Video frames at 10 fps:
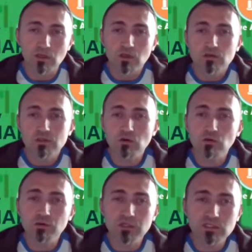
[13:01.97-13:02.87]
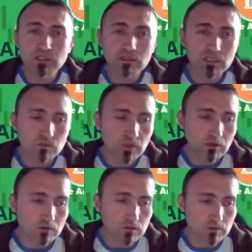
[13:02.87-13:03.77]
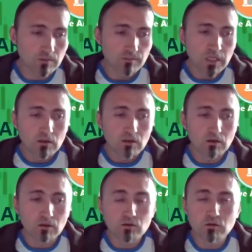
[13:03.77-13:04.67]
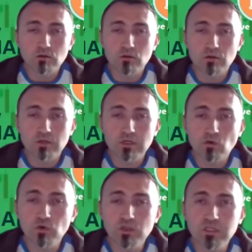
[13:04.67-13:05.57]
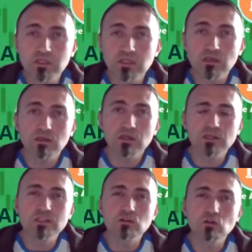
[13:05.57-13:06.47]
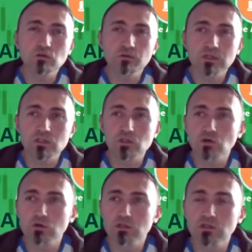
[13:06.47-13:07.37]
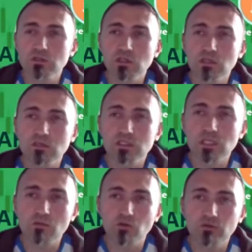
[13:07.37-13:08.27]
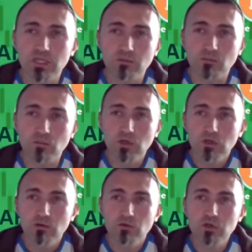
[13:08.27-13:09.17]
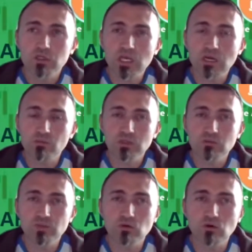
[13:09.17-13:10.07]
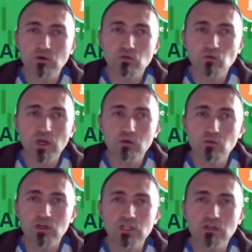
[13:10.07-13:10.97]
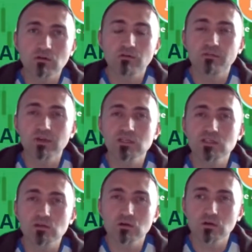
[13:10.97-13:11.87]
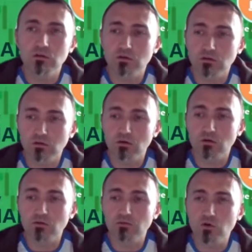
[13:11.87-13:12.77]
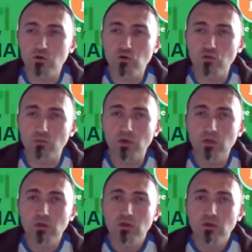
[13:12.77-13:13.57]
So the reason is because the liquidity is not very solid in some of them. For example, in Bitcoin, we are watching a very solid volume.